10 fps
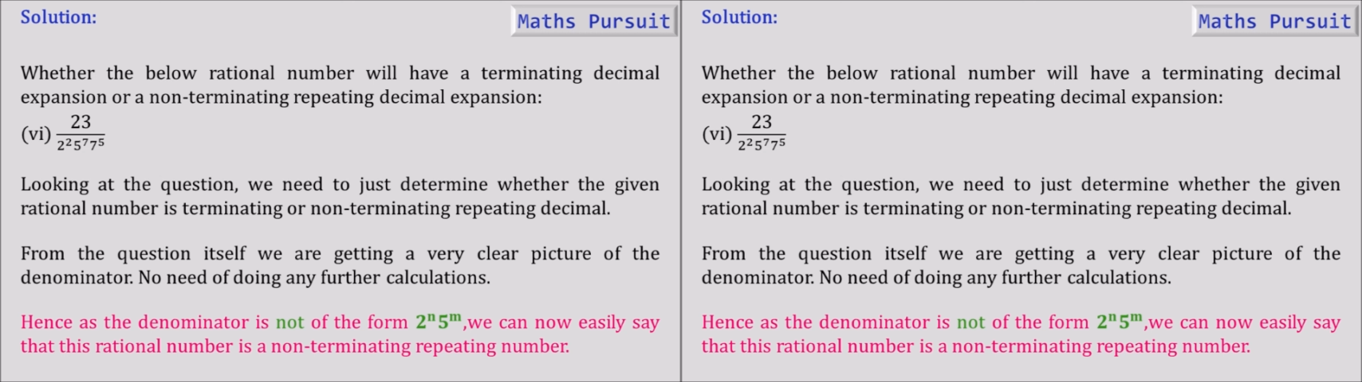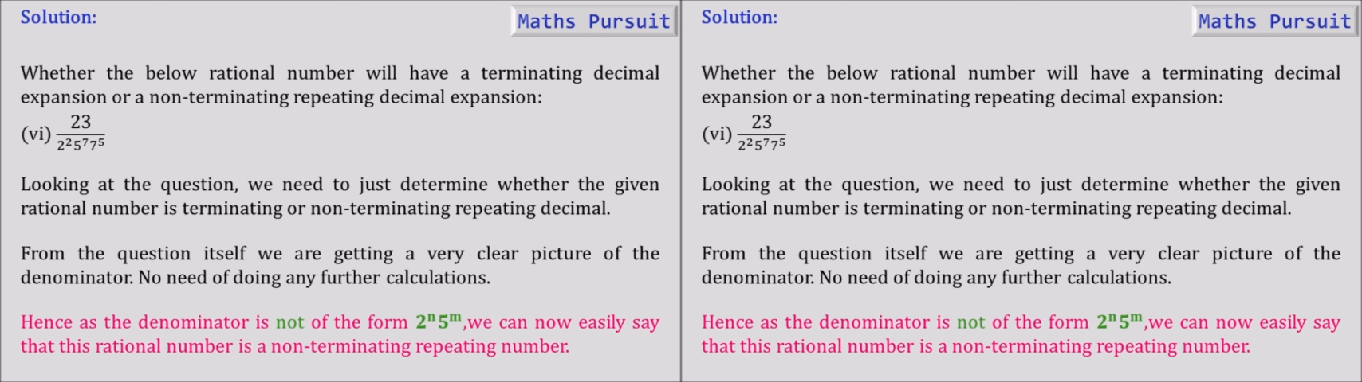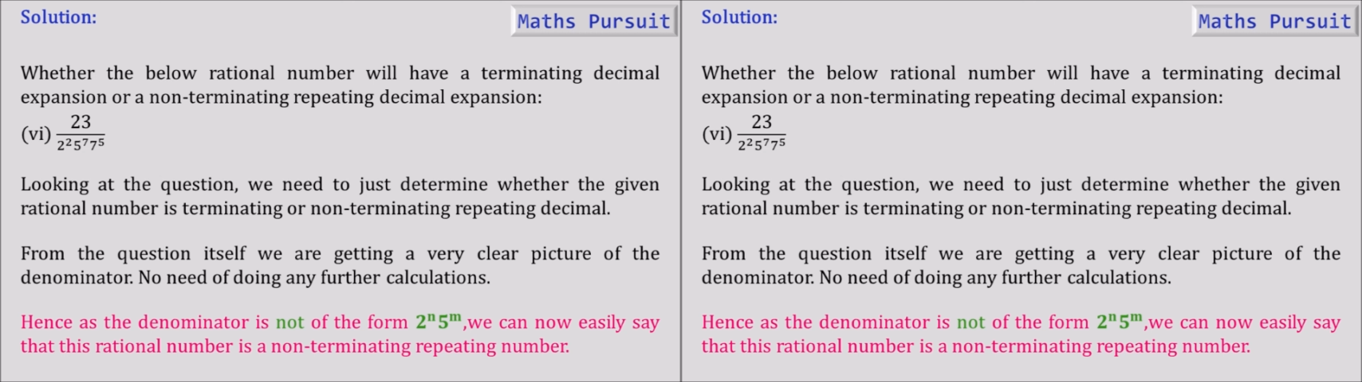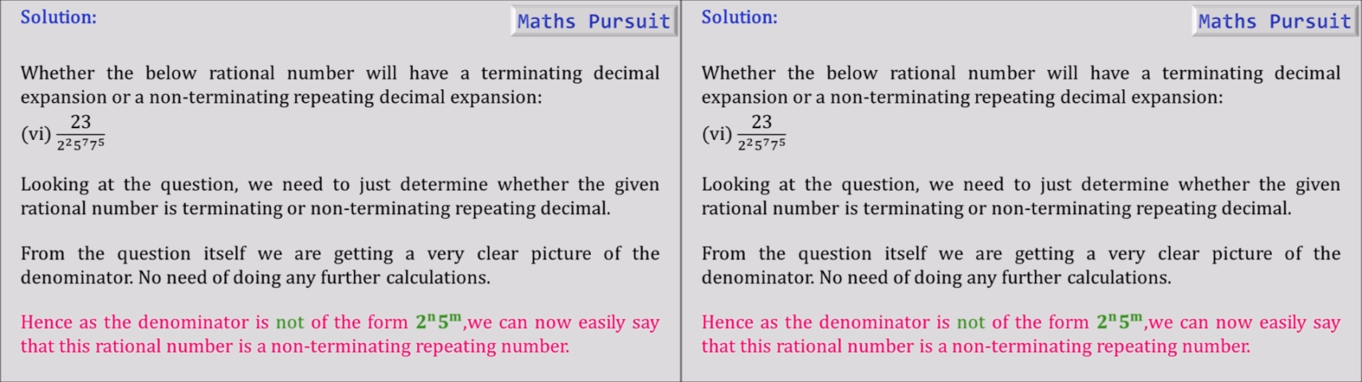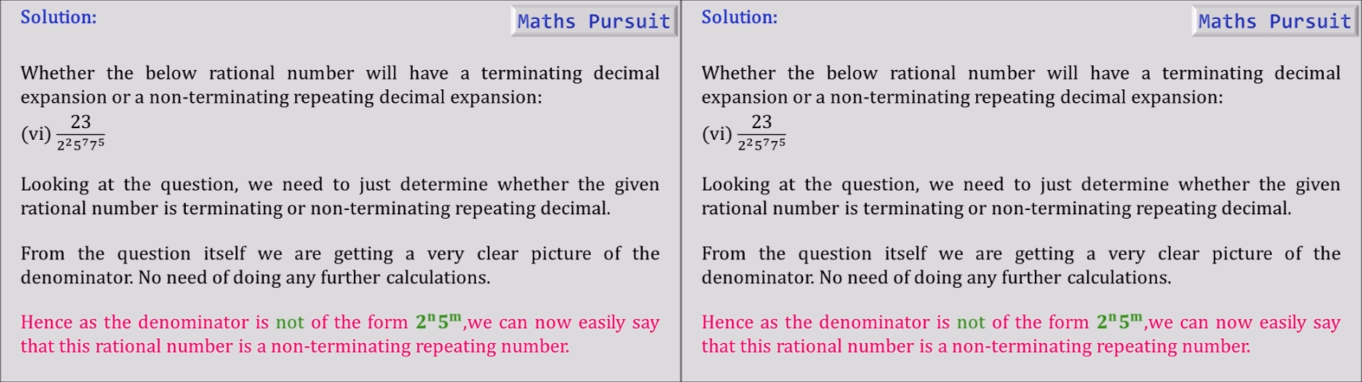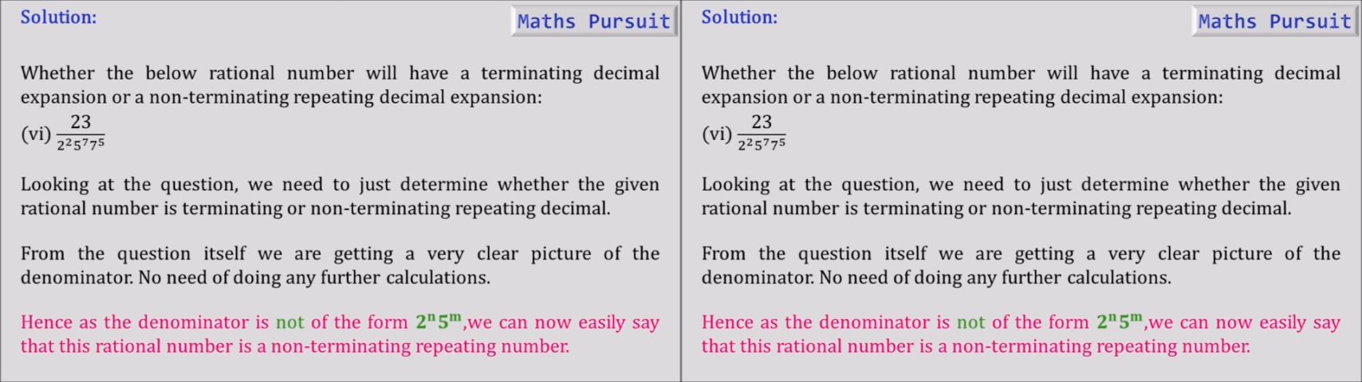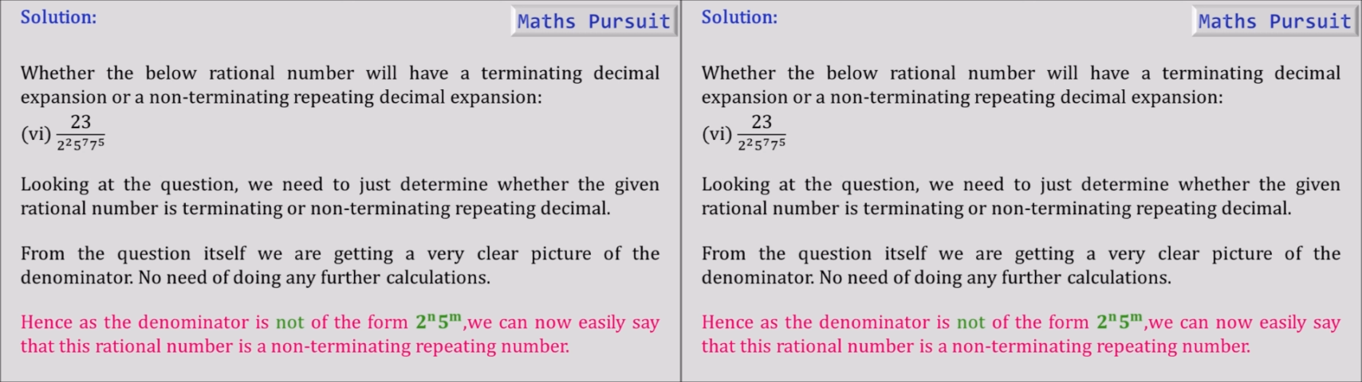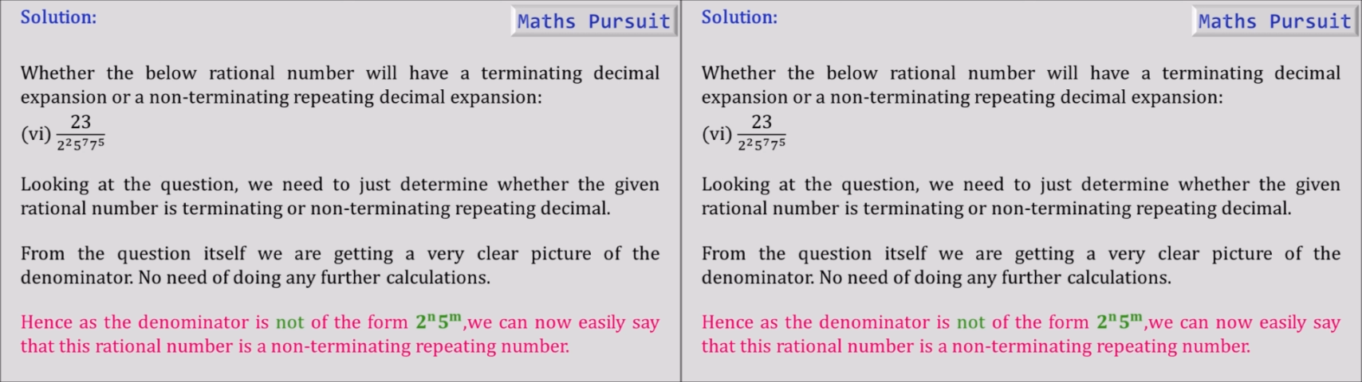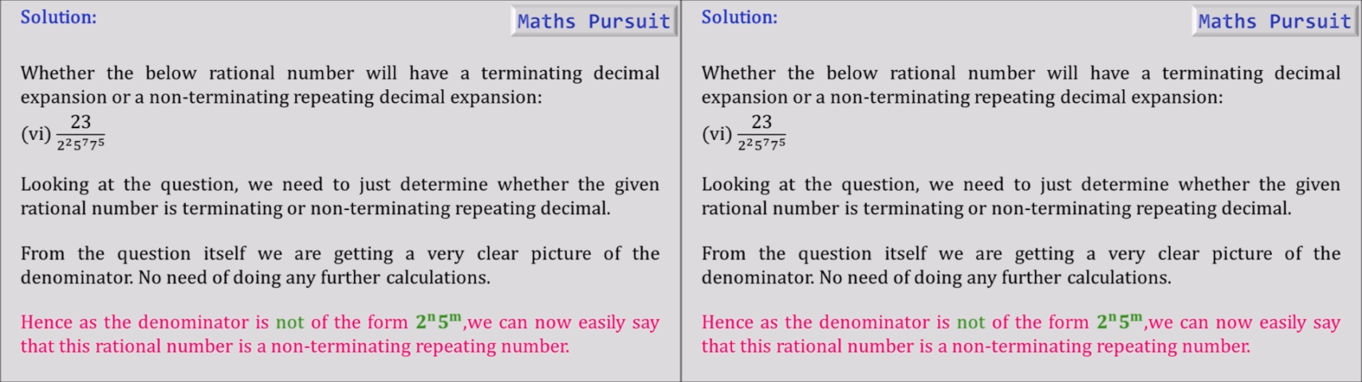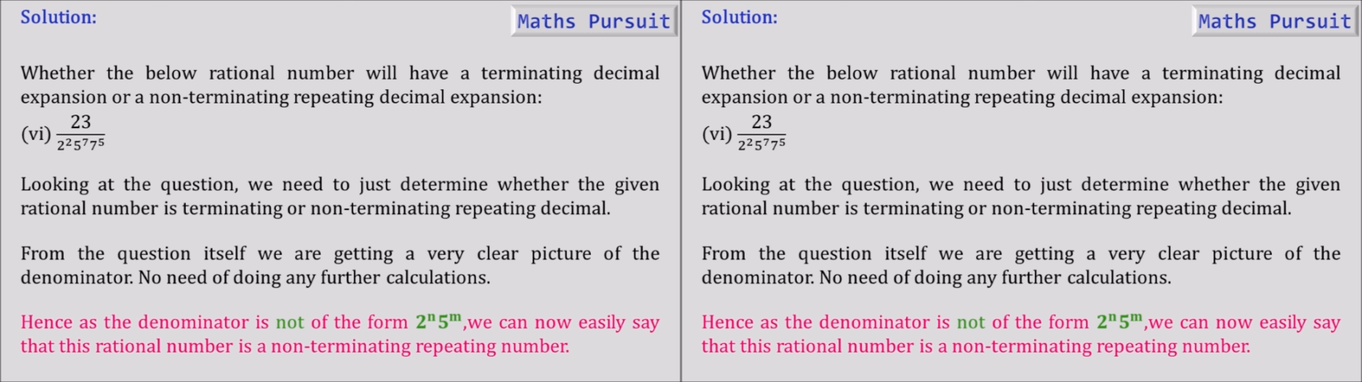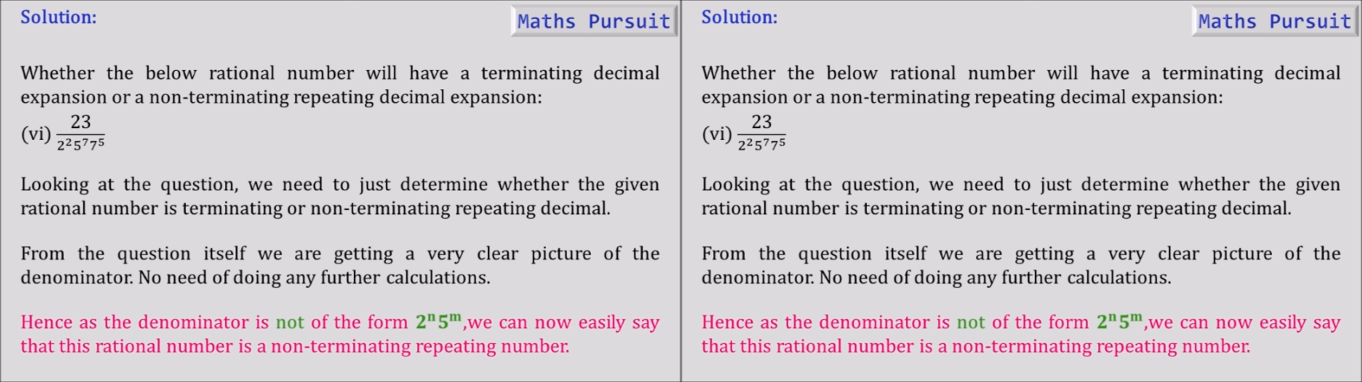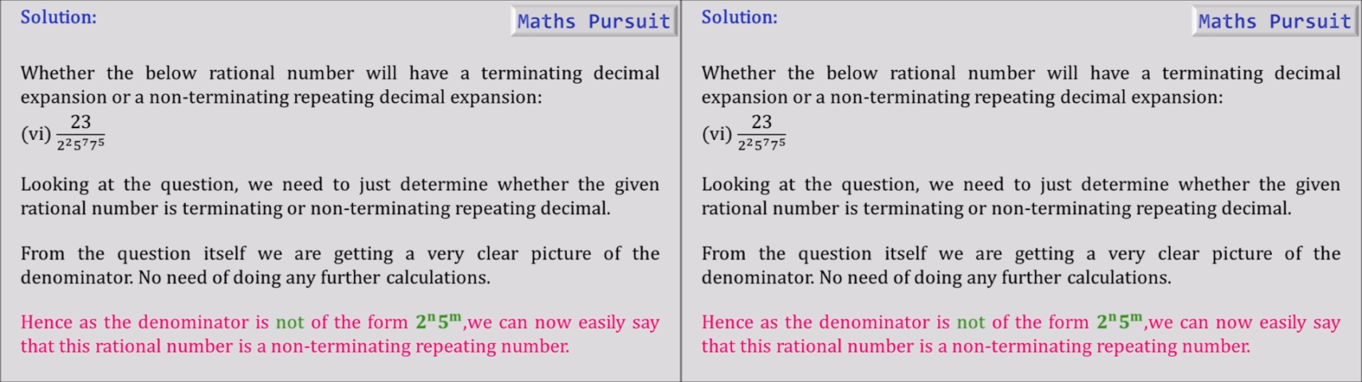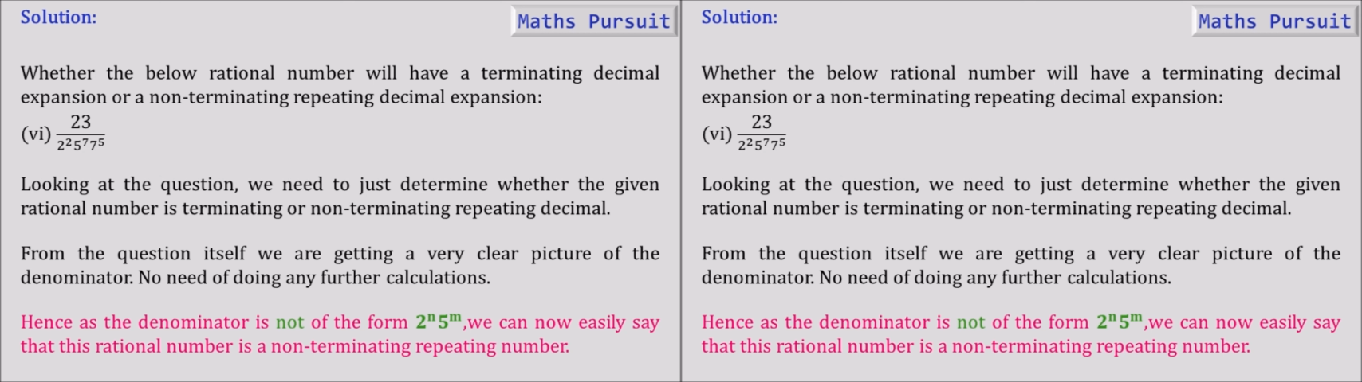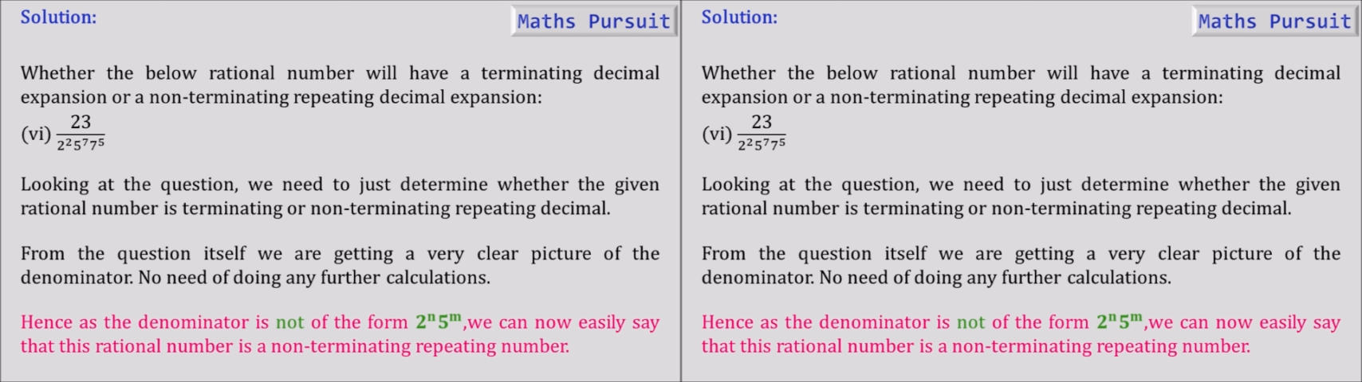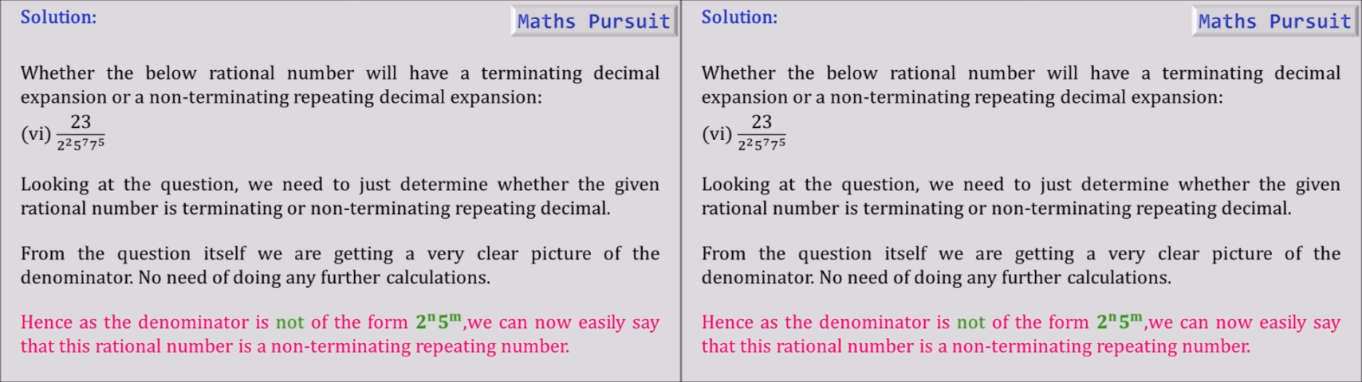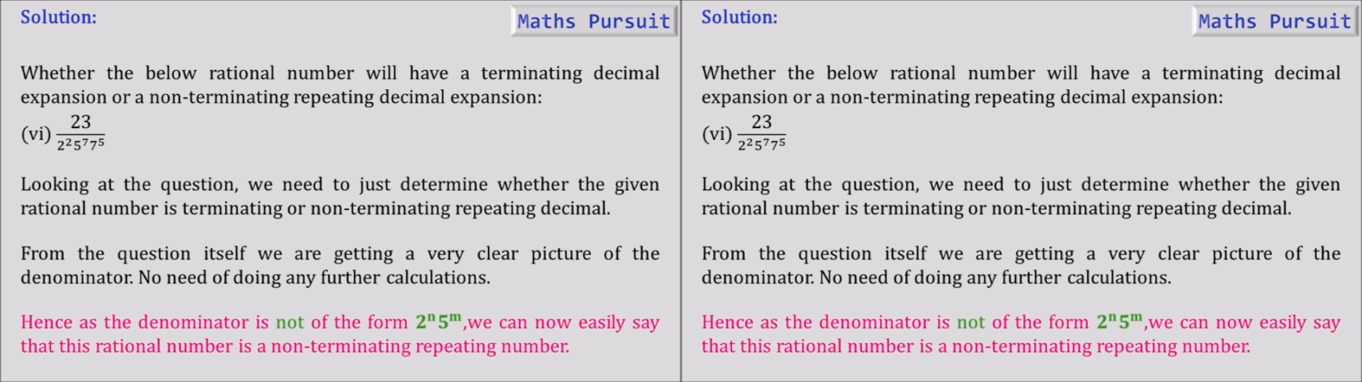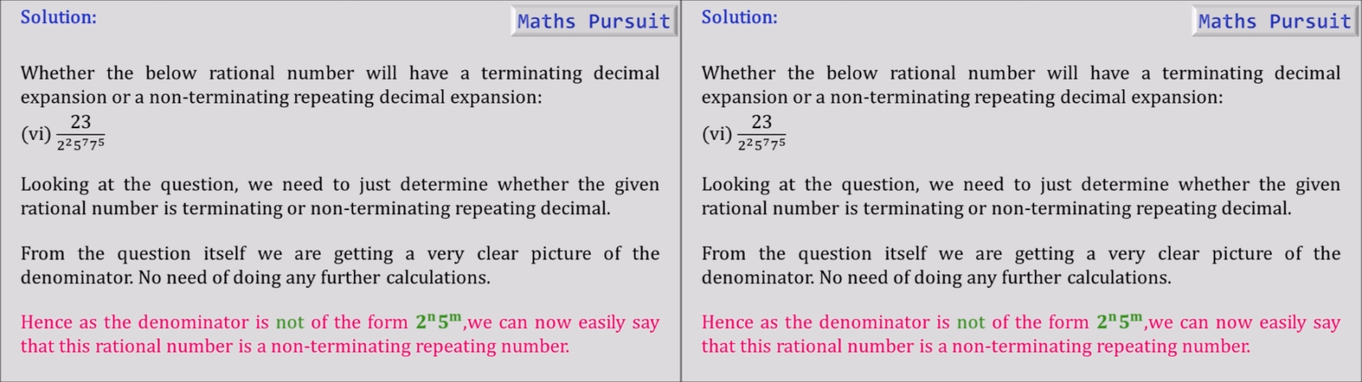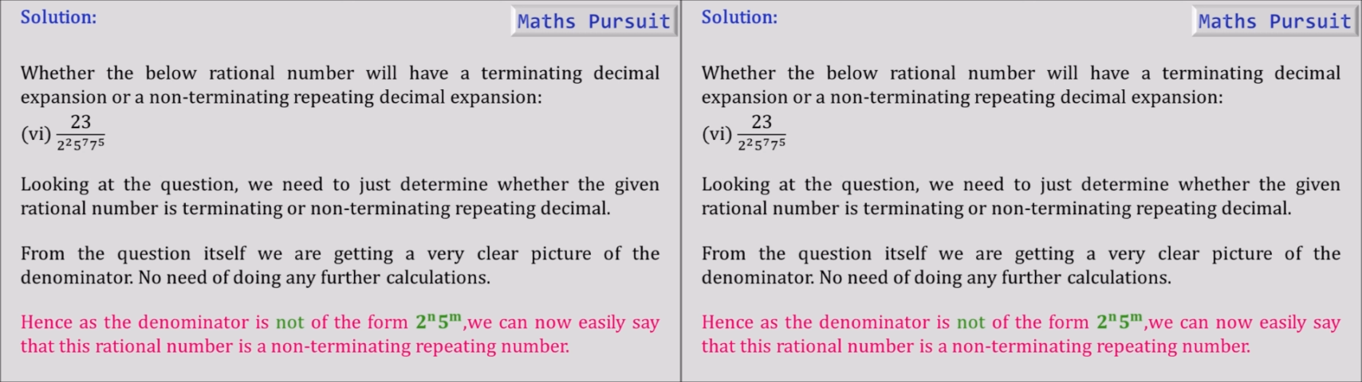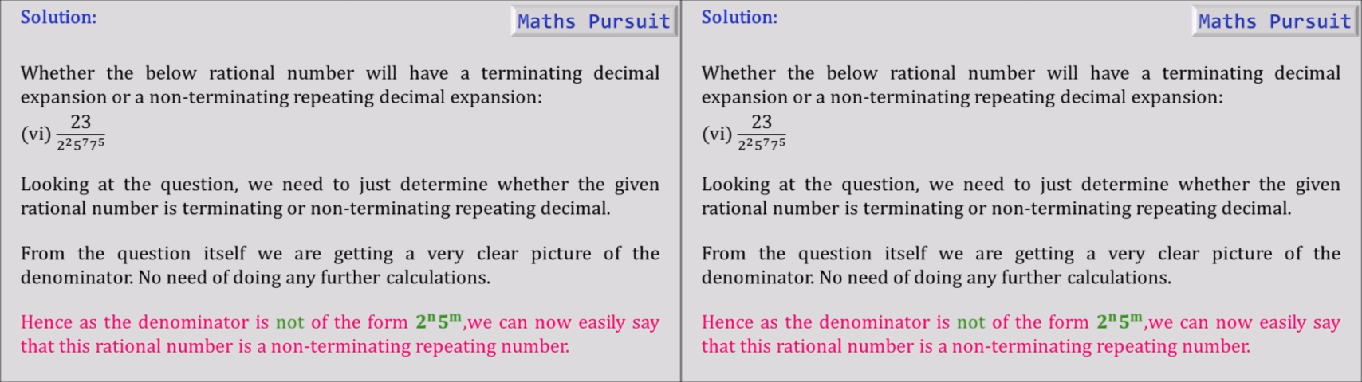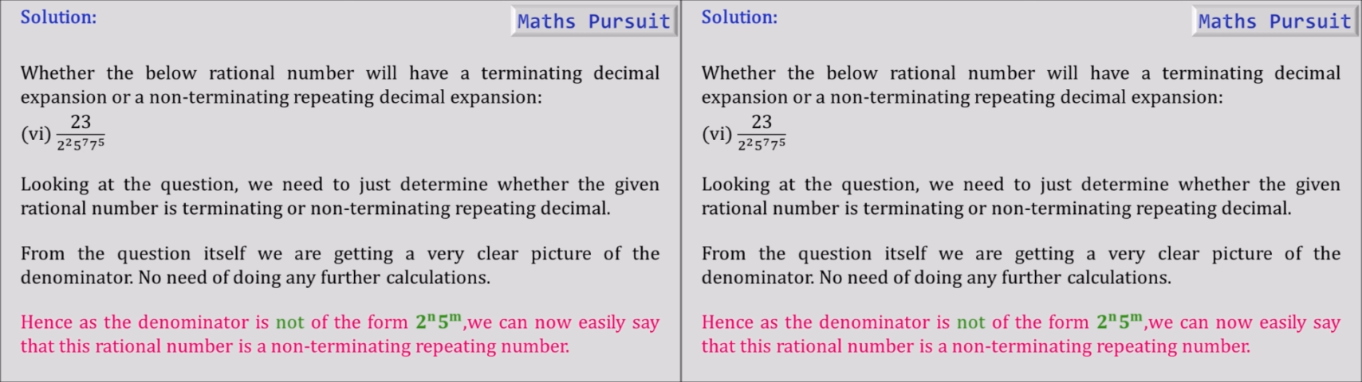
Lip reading: [unreadable: no face in view]